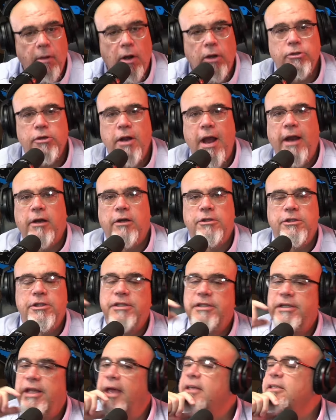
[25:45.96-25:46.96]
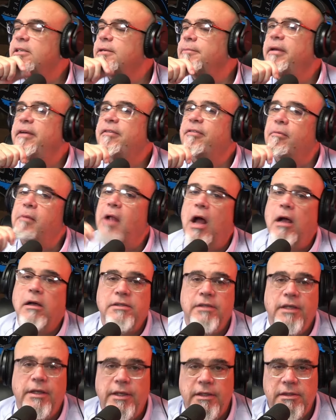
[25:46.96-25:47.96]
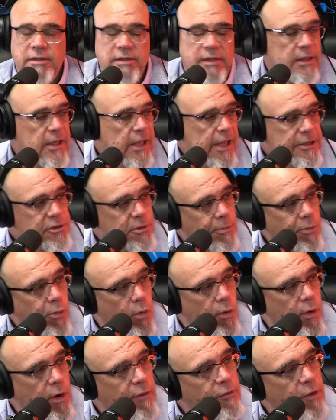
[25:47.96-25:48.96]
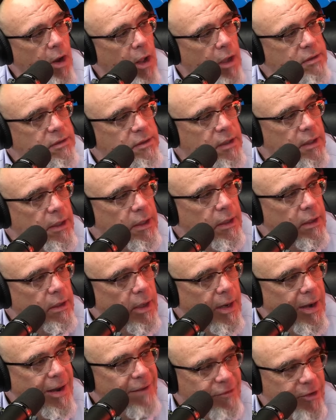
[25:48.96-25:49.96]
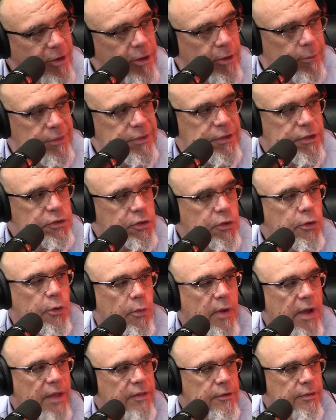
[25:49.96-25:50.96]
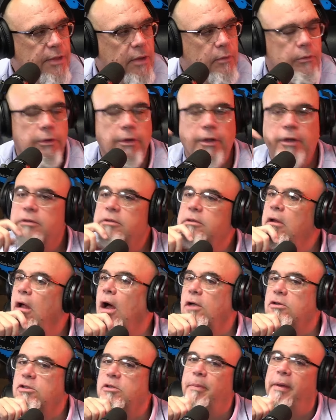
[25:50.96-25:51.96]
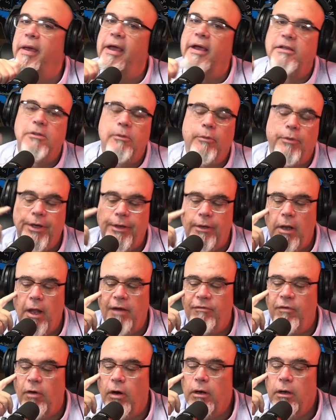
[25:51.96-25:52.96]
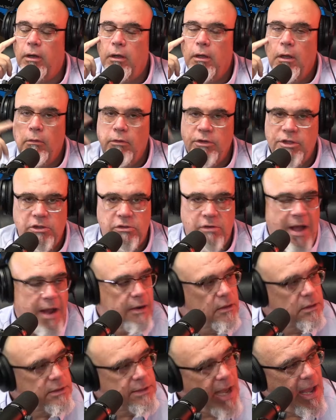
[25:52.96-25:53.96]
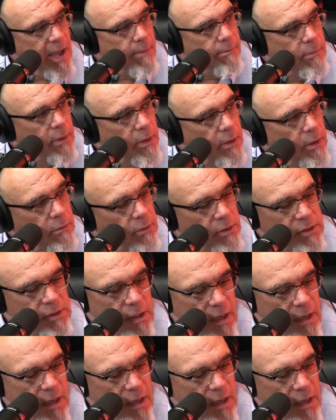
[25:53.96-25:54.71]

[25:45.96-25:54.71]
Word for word: bird tracker just texted me from Knox City and said geese are pouring over Knox City, and I oh, figured really? with this cool weather they would all specs. So we're getting a lot of our, which is right on time. What's